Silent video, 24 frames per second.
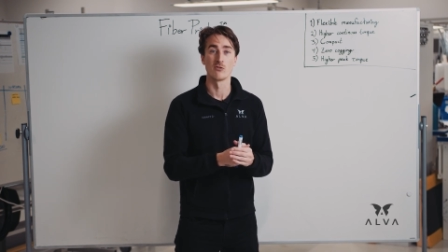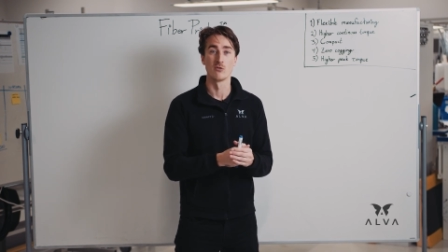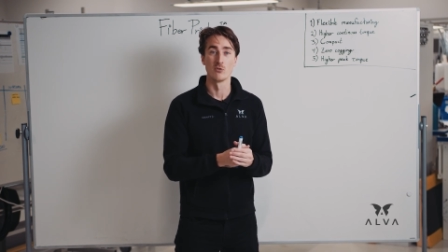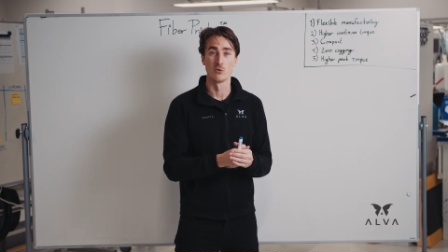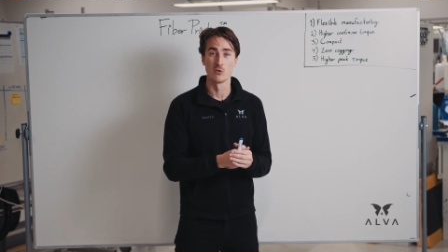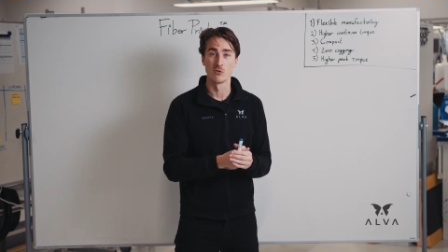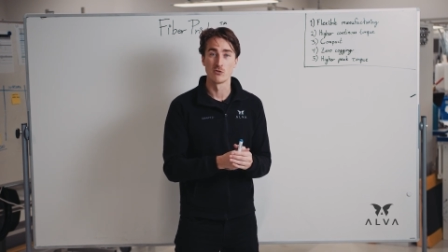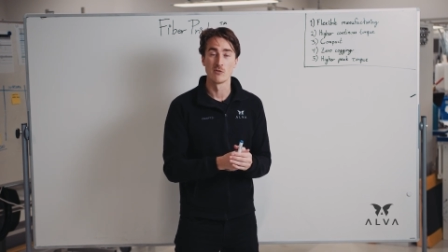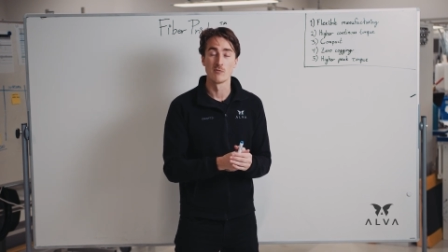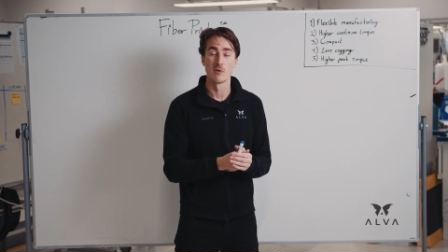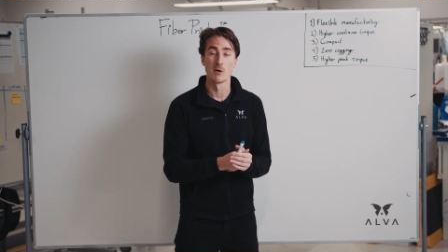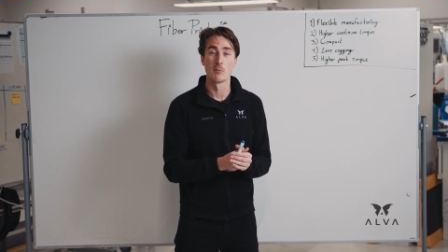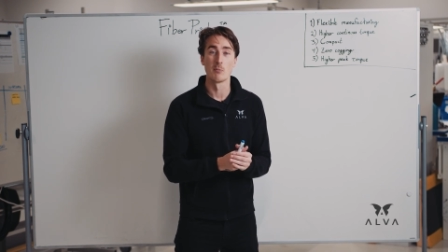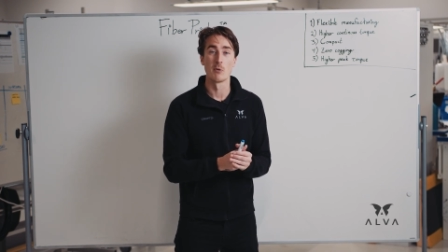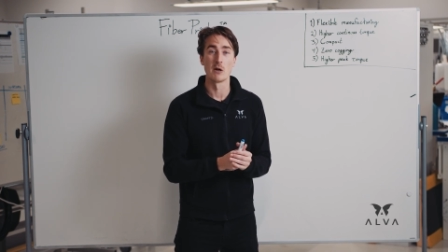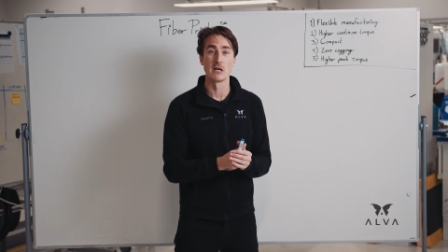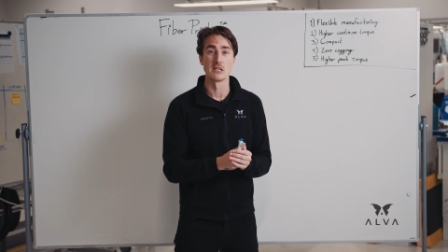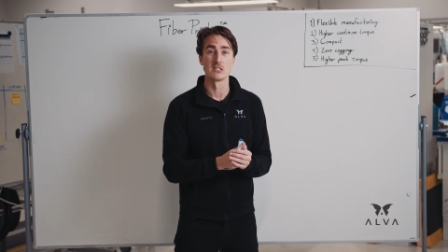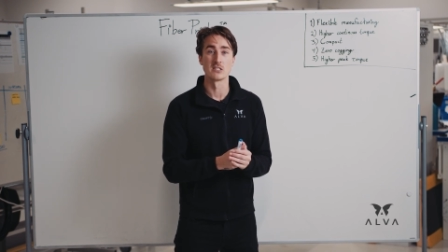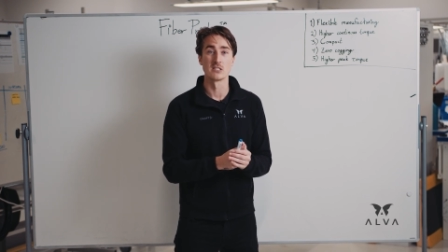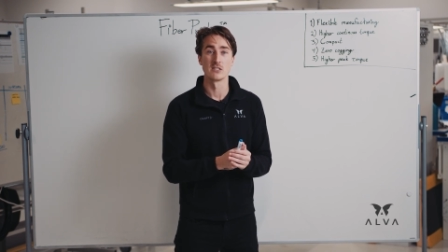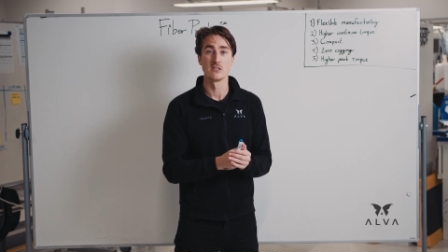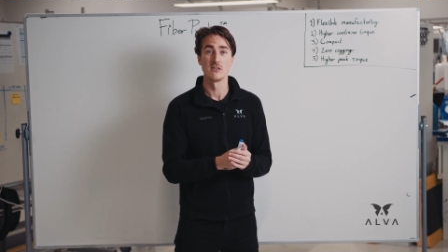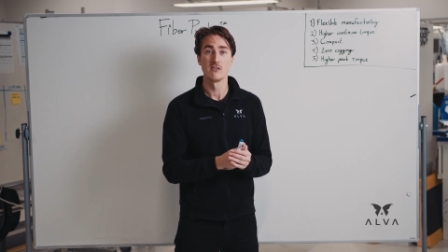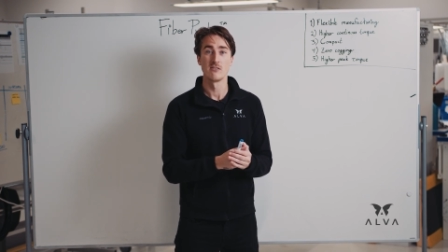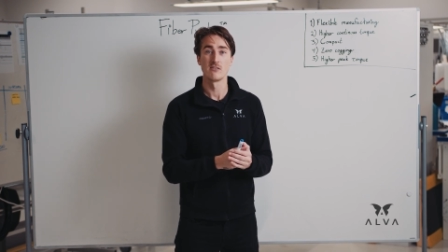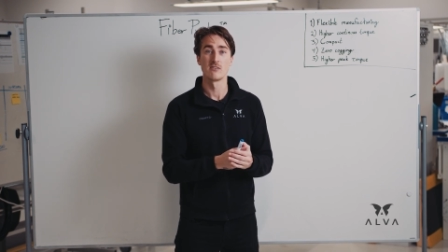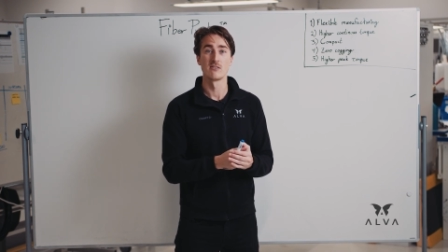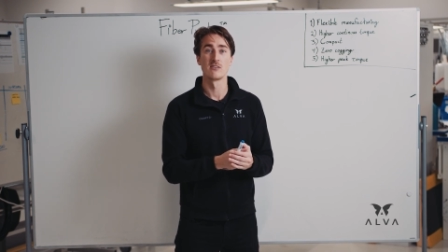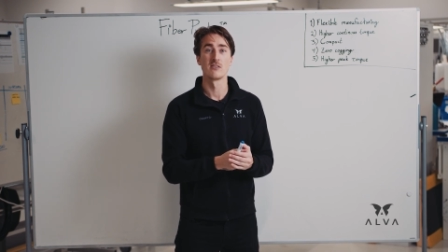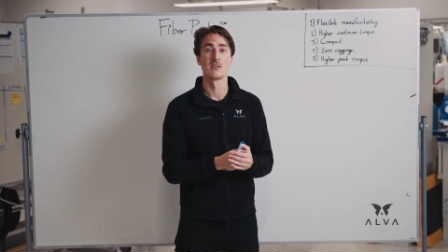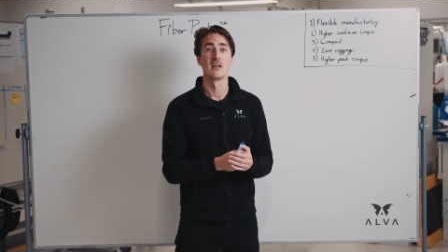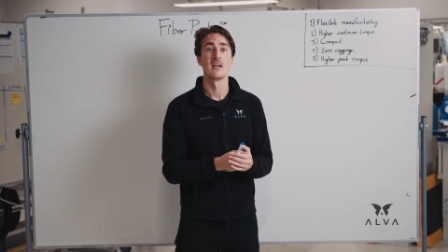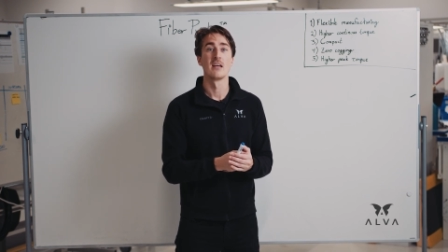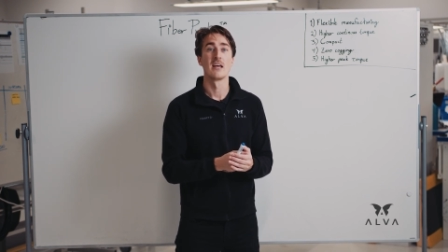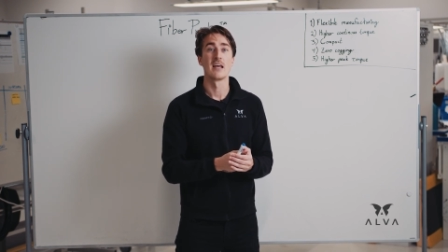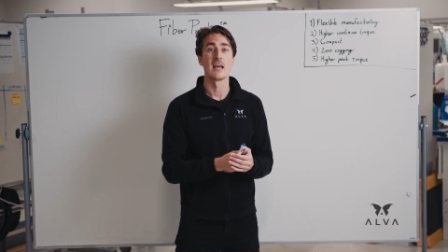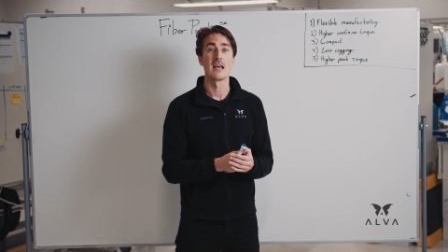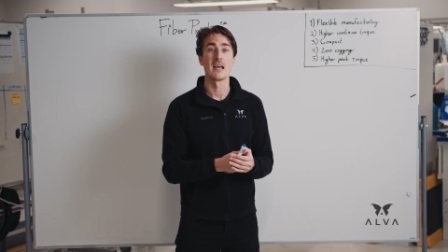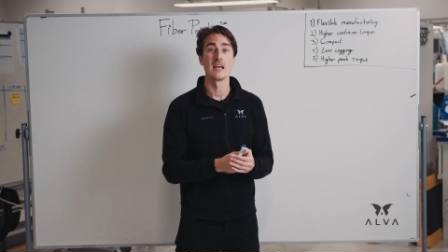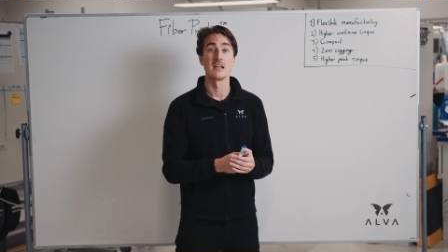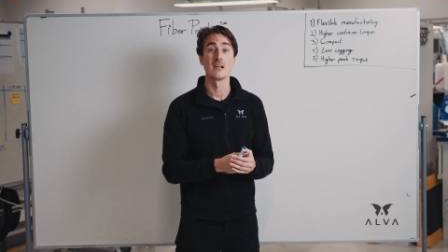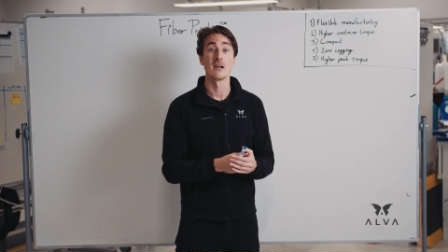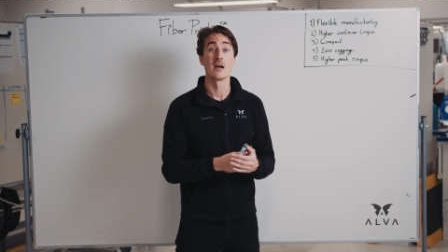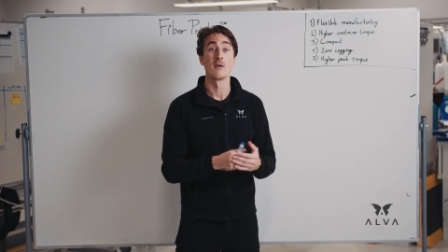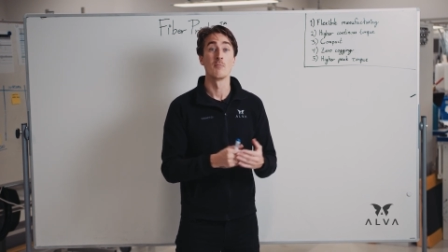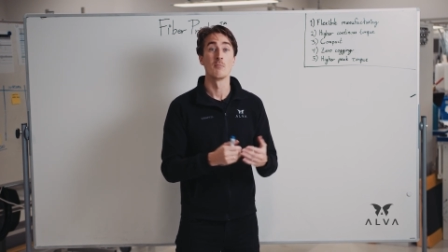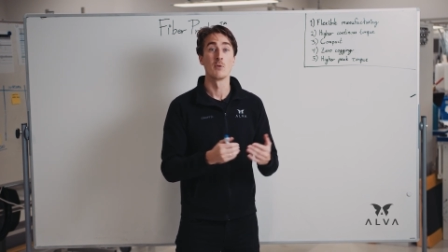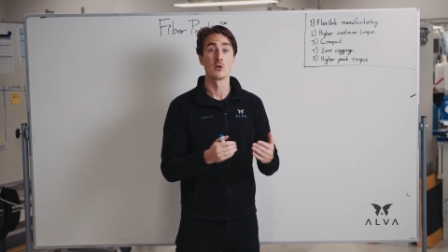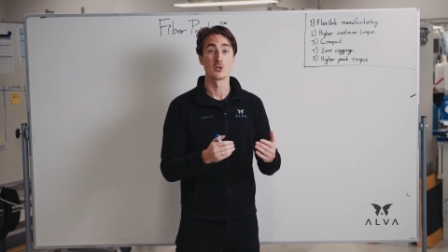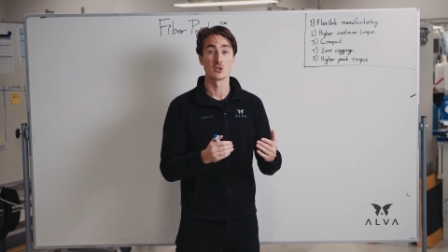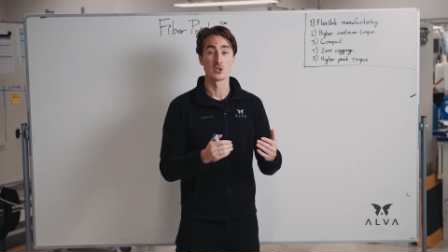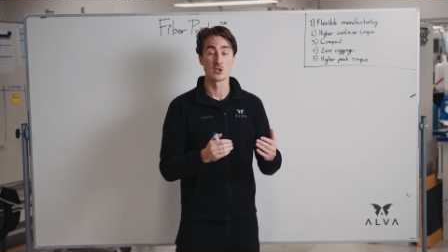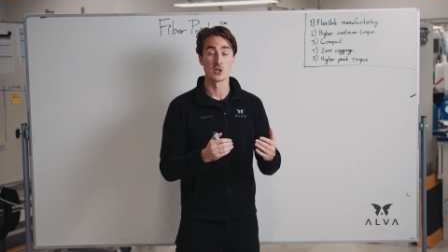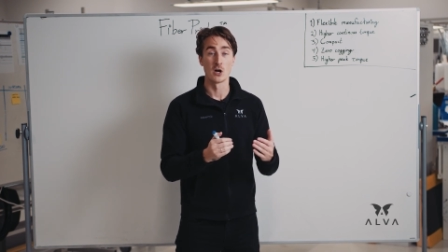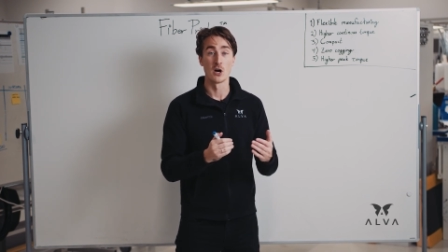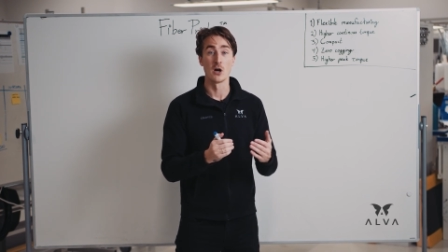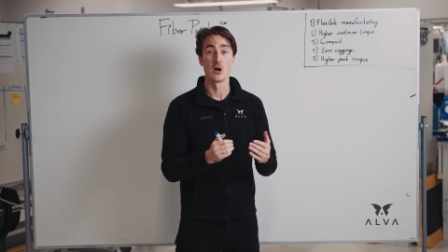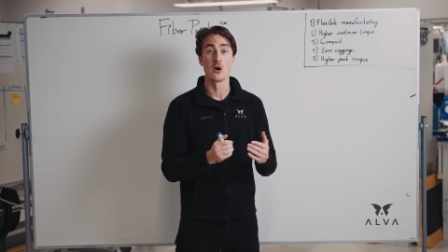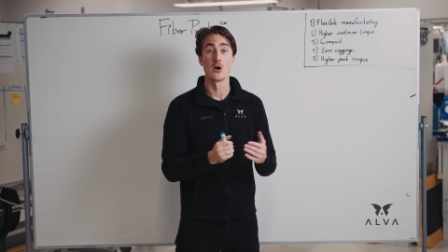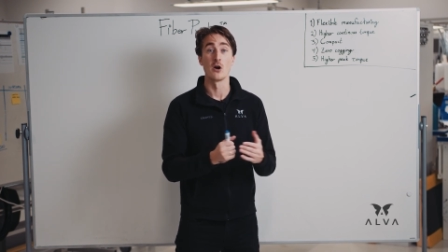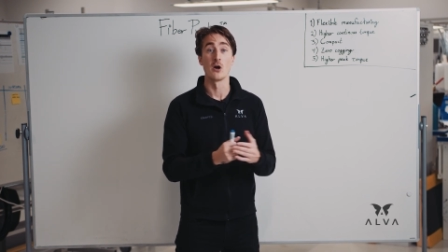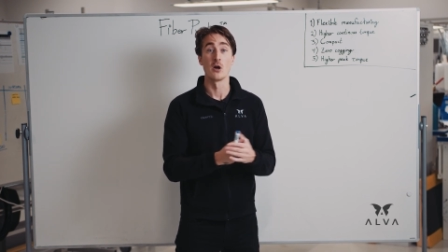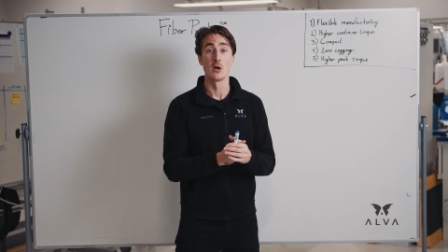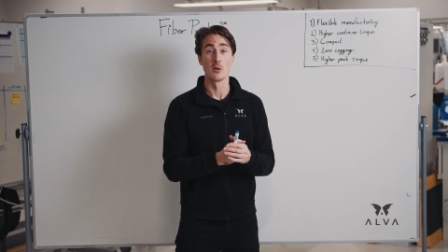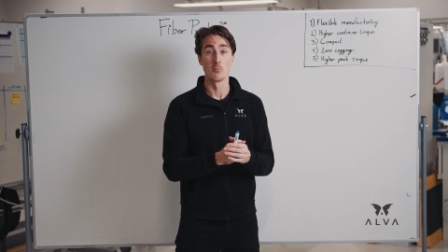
noise and vibrations, and a much higher